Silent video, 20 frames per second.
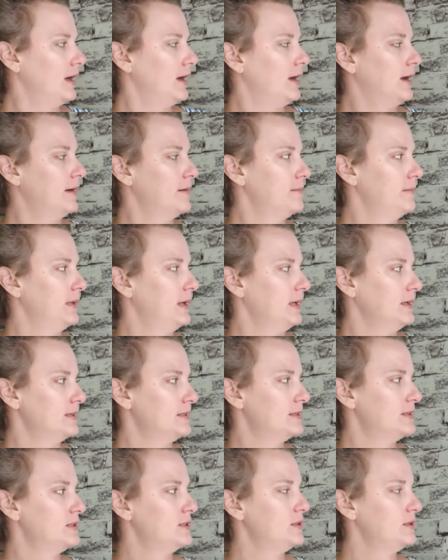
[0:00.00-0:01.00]
Um,
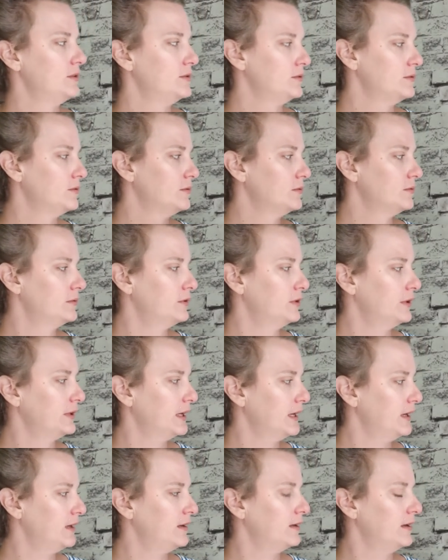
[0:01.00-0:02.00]
is to
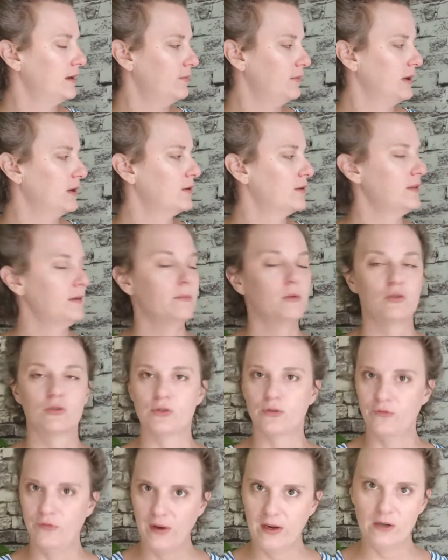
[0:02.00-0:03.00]
look at, and we go to the
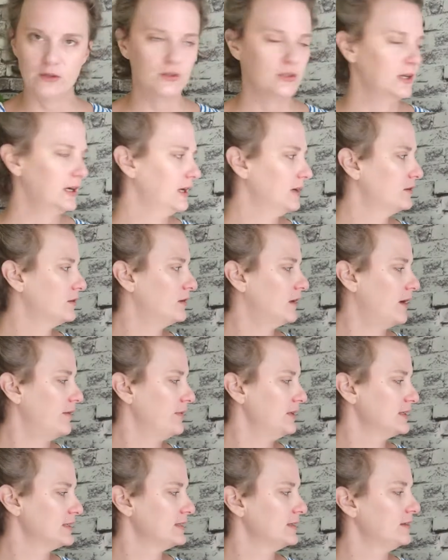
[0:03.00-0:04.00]
emotional fire triangle,
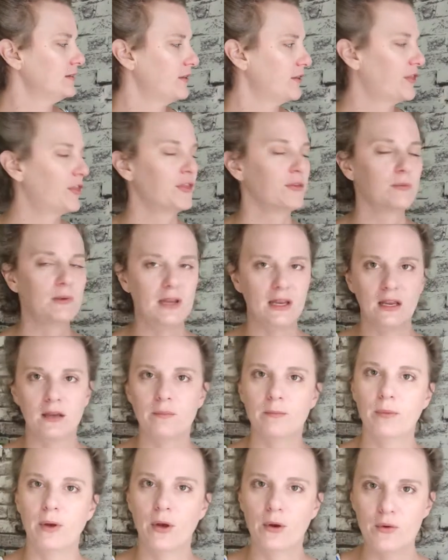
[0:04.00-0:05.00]
obviously the three
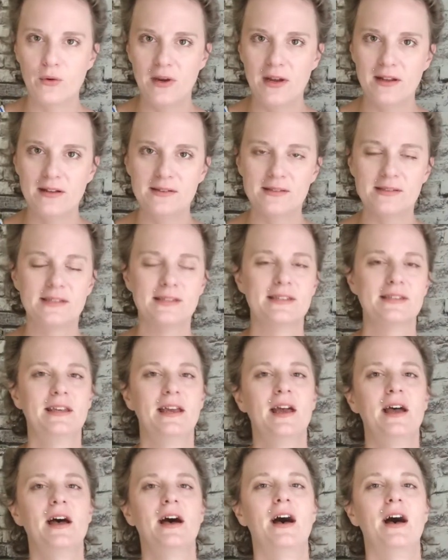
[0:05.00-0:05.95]
components